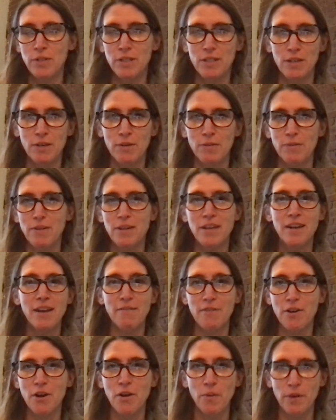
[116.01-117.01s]
So you
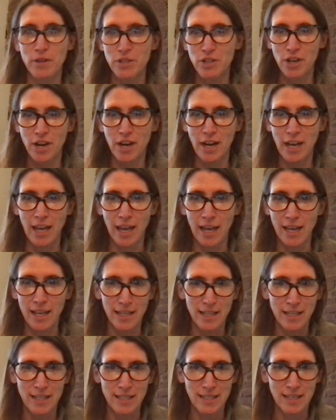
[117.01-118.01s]
never know what you're going to get
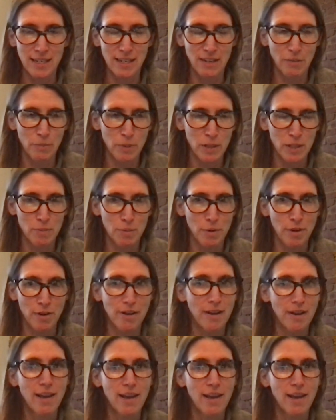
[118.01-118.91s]
in the city of Pittsburgh.